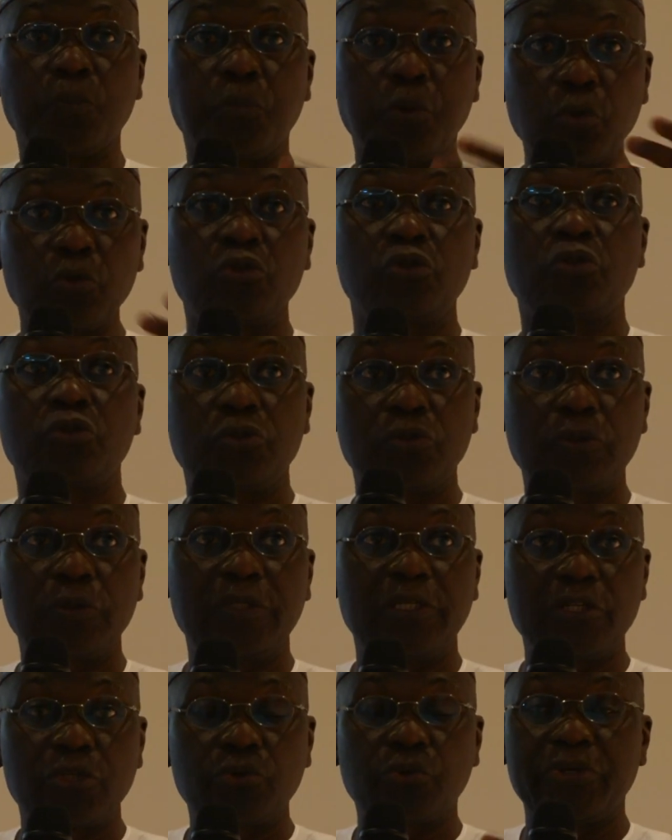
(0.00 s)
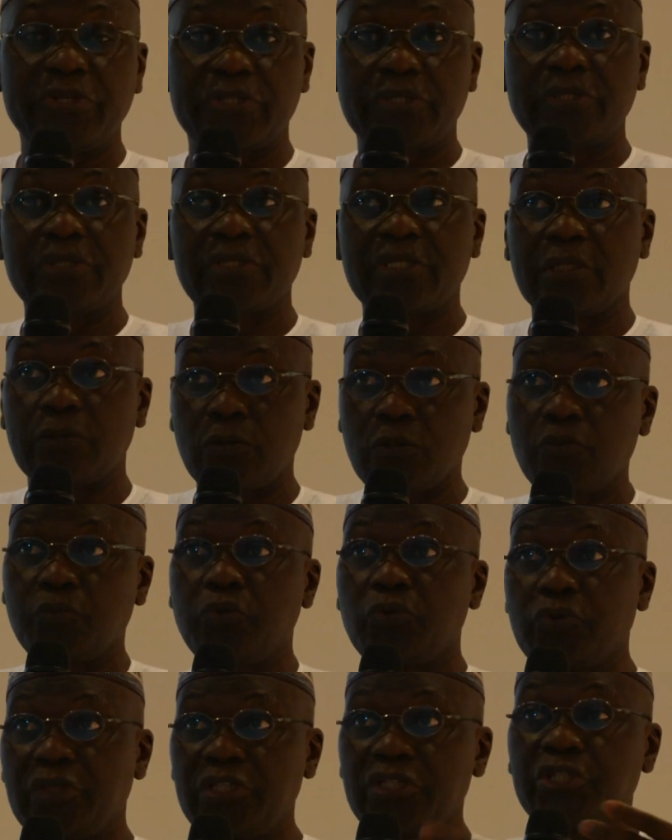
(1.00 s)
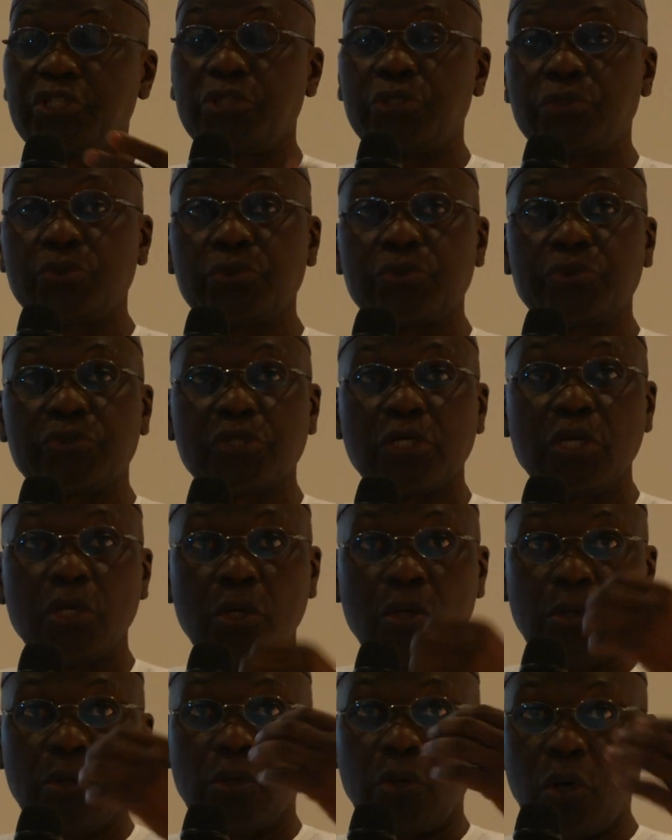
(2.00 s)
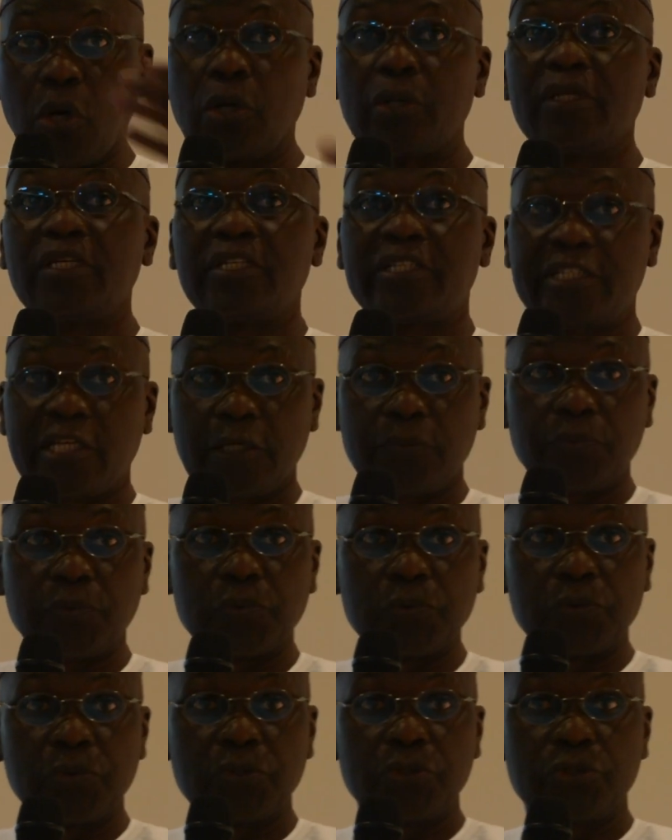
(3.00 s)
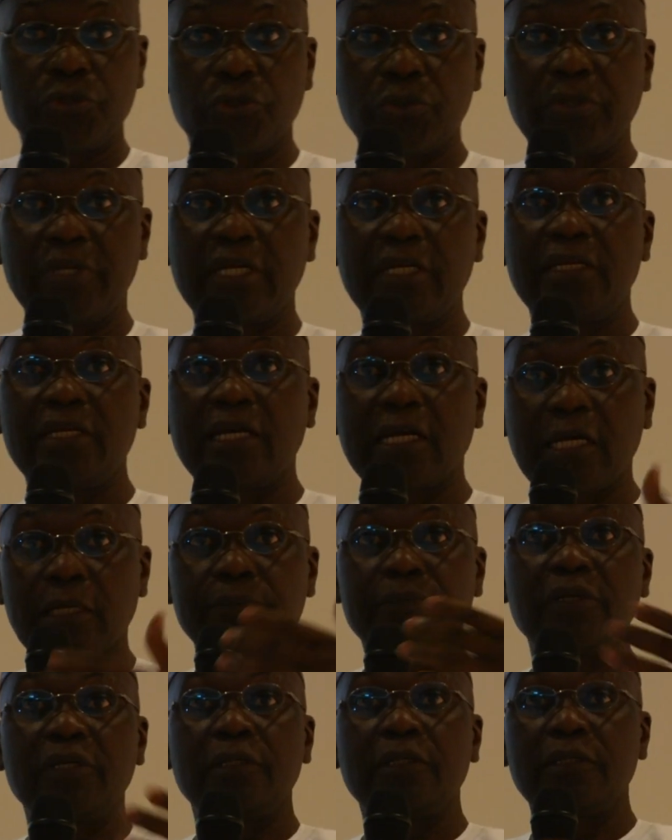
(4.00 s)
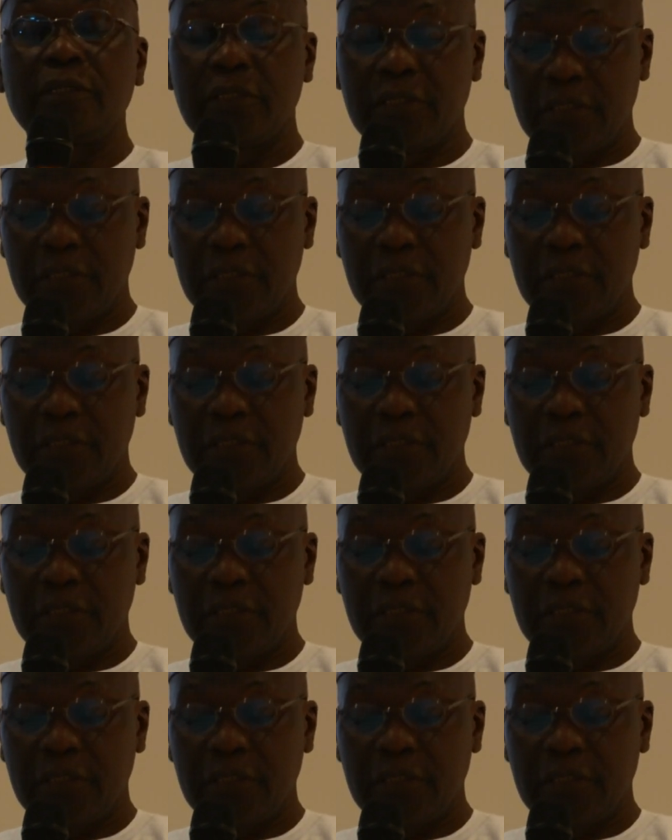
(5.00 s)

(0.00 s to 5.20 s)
put these questions and to put these issues on the table so that they can be